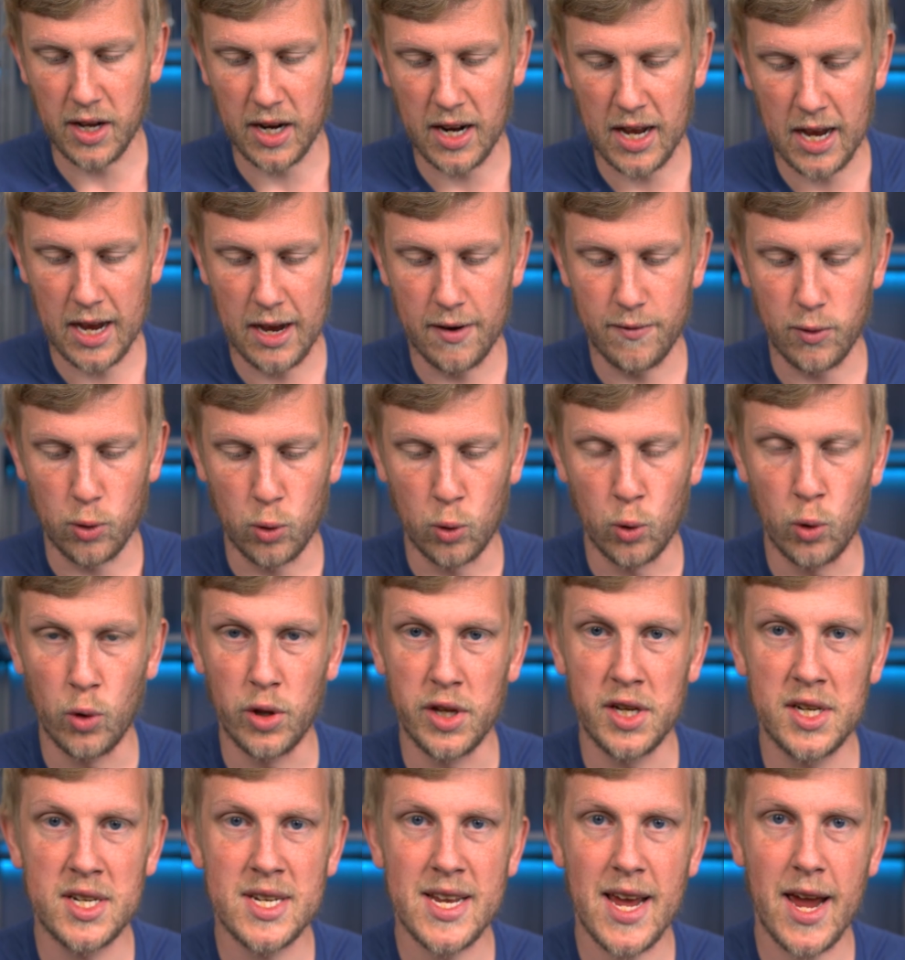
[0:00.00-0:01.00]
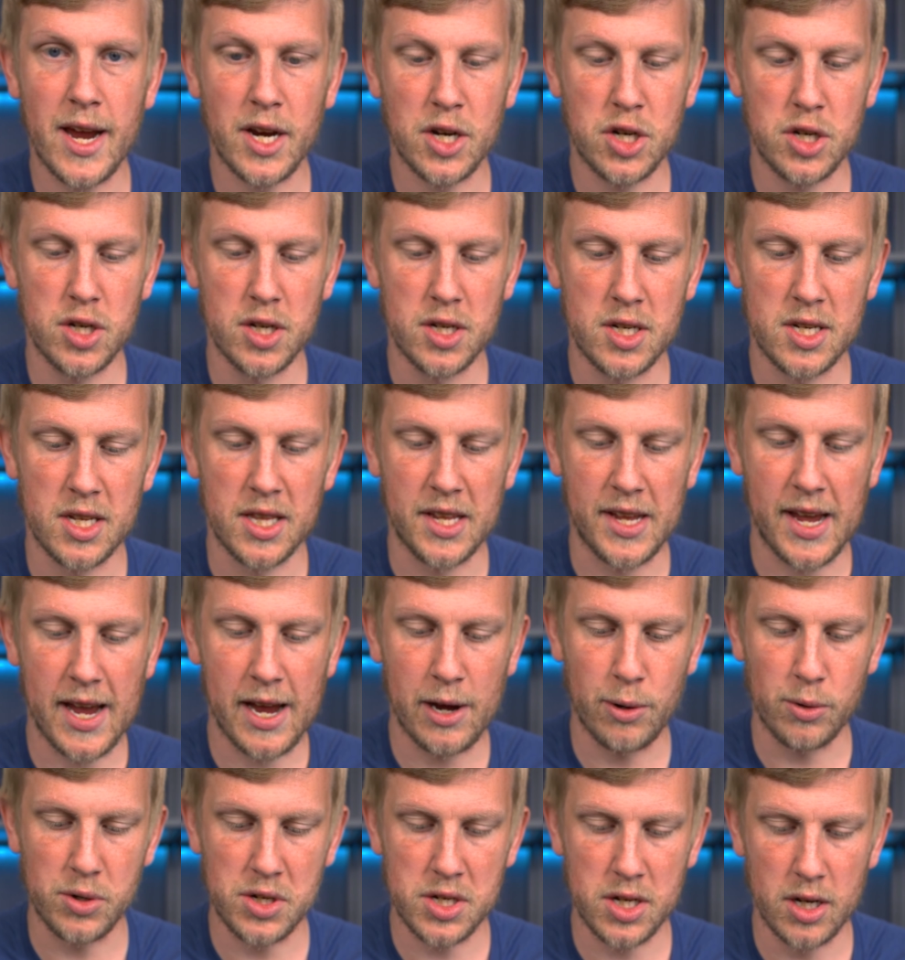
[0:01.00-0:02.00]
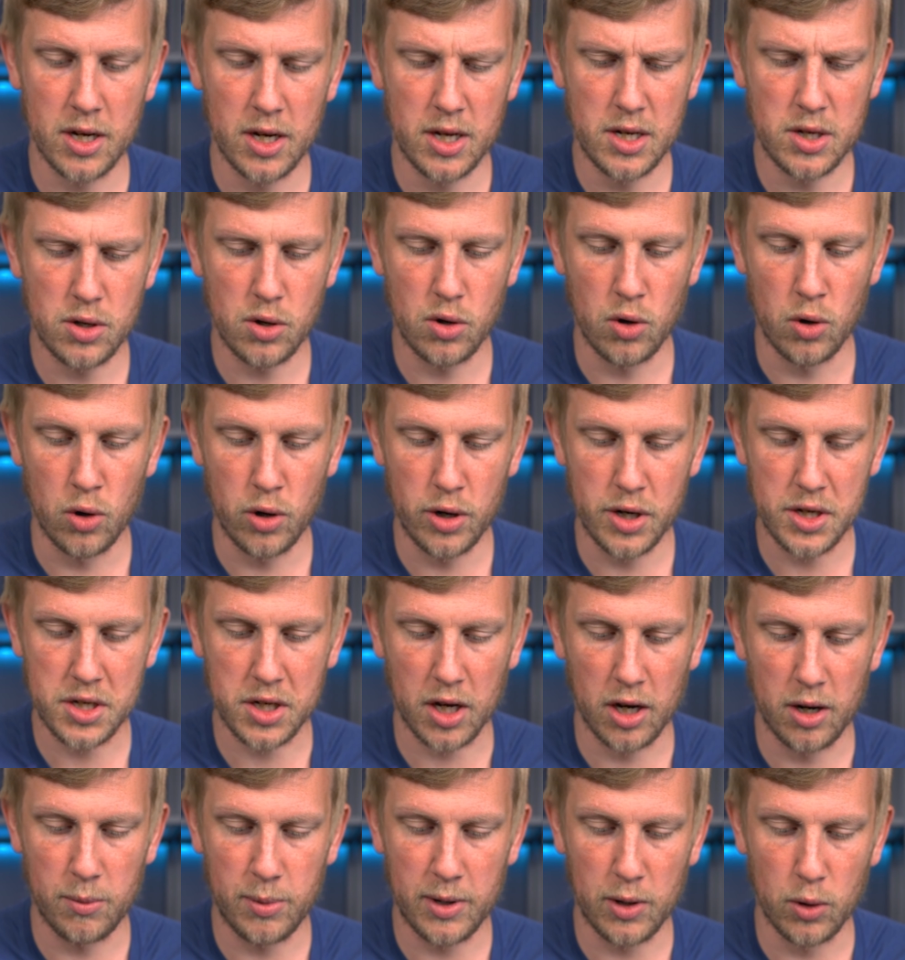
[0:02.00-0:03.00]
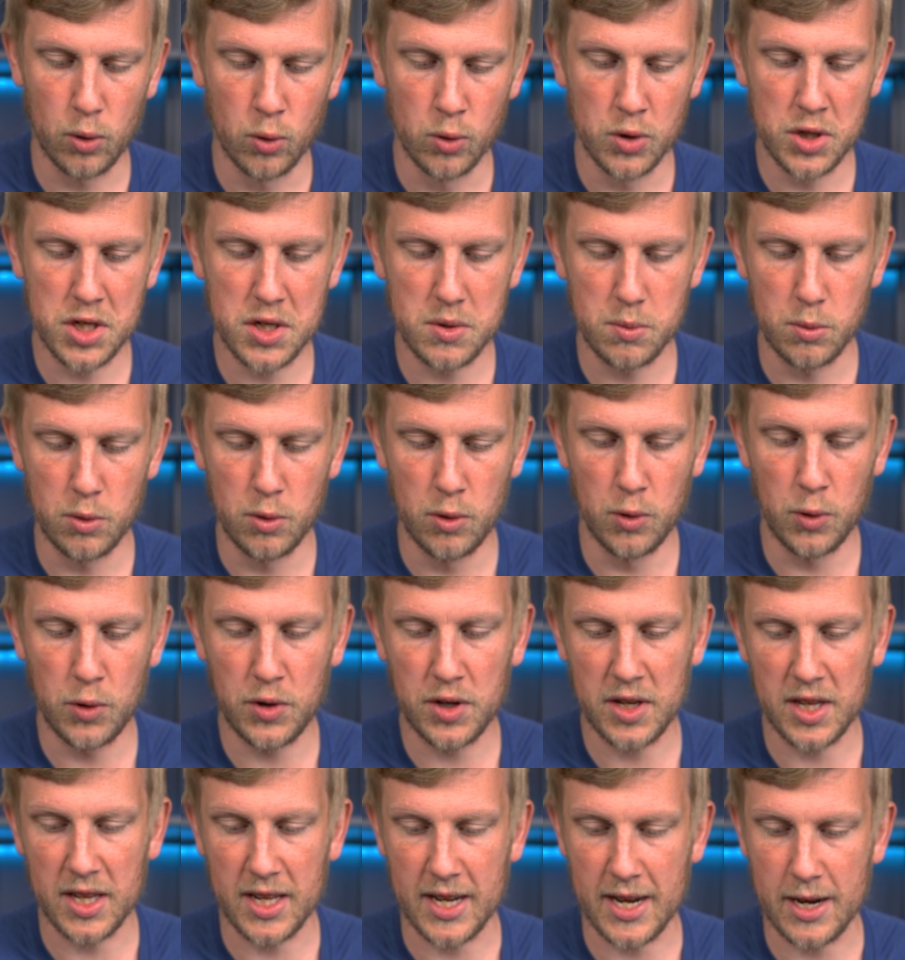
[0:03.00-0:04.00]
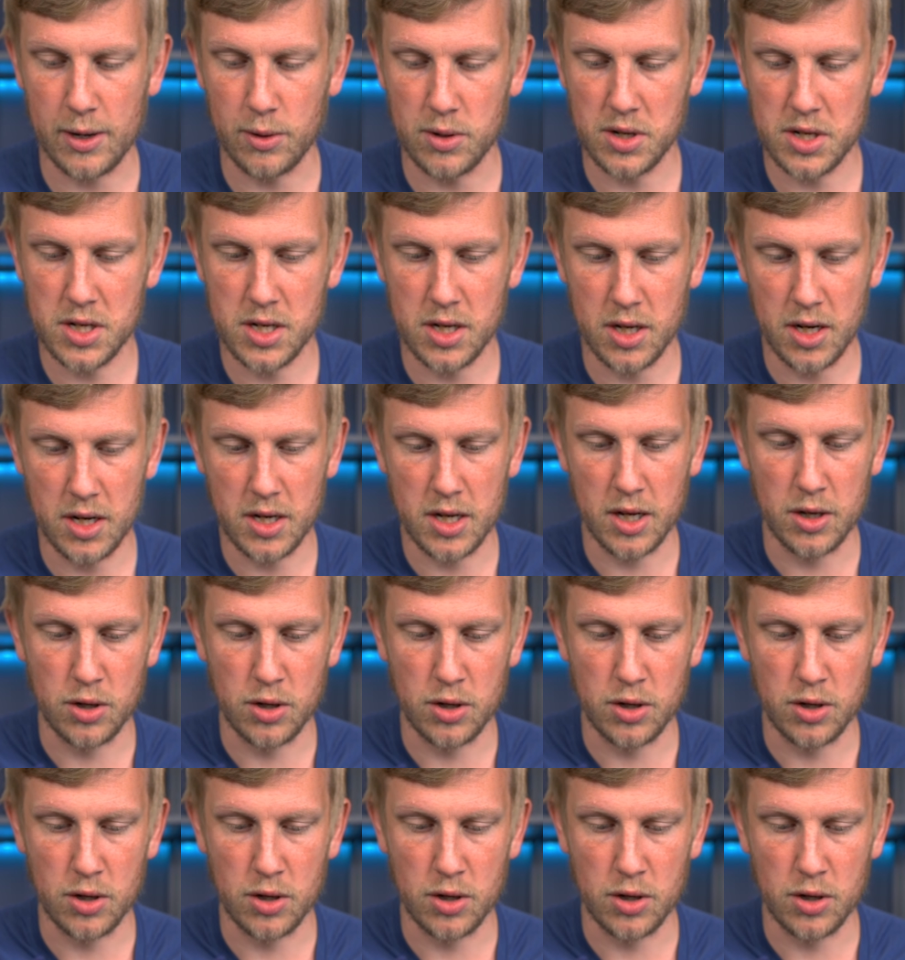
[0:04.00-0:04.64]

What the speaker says: going to have all the texture to the outside, or it's going to be all smooth to the outside.